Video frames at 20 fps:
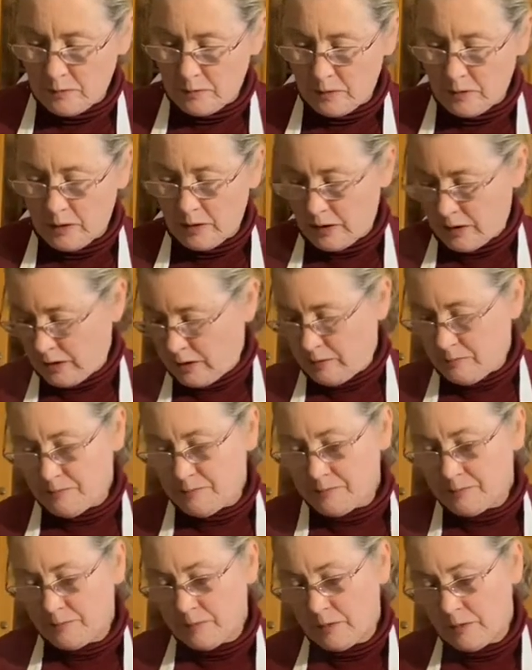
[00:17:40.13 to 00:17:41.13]
Okay.
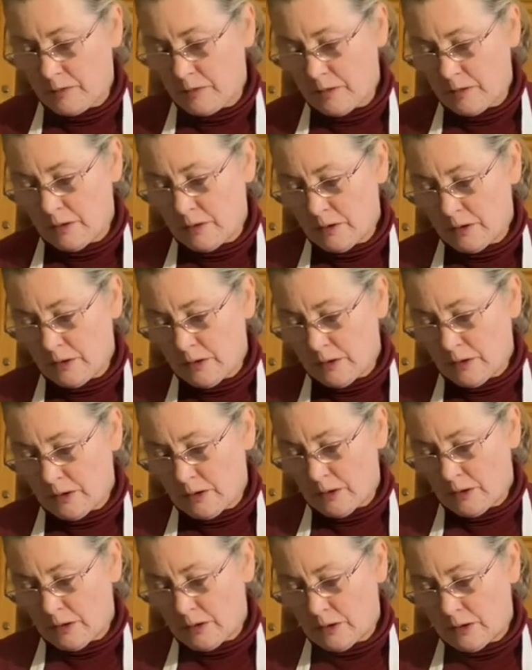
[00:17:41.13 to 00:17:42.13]

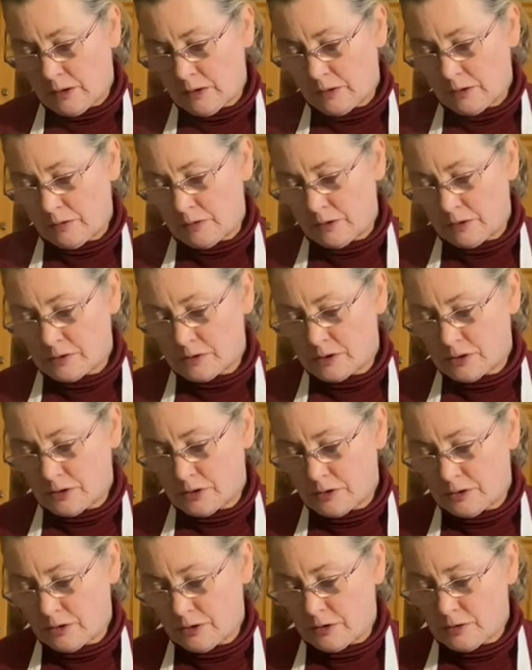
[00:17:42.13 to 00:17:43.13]
And I'm going to
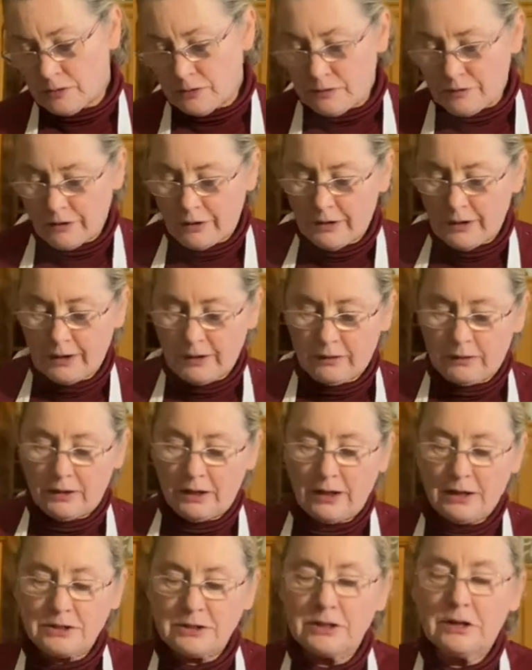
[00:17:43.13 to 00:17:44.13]
turn it over like
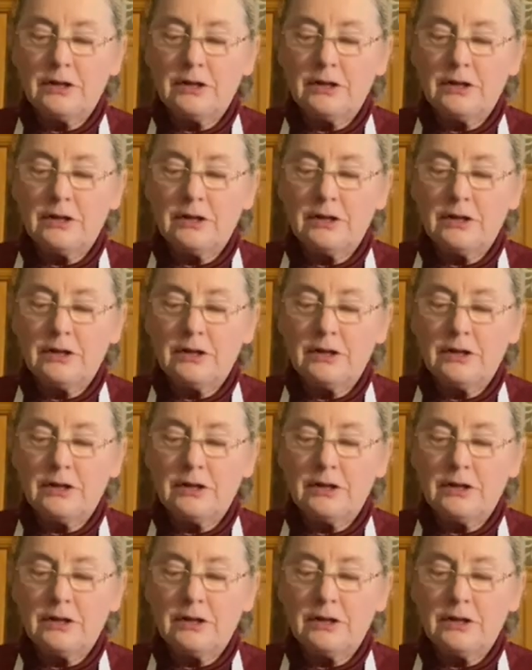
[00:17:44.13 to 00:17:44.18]
that.